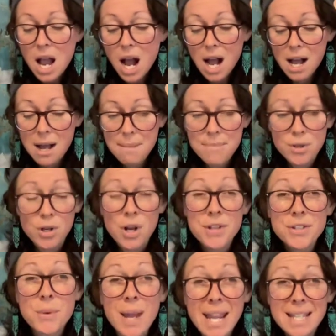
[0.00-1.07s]
They're
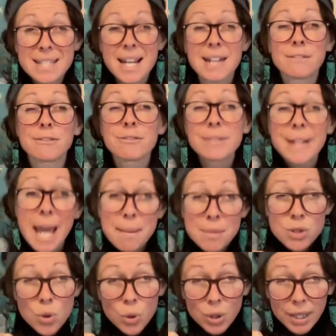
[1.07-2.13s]
also
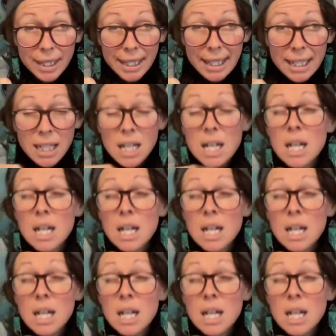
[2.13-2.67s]
anti-inflammatory,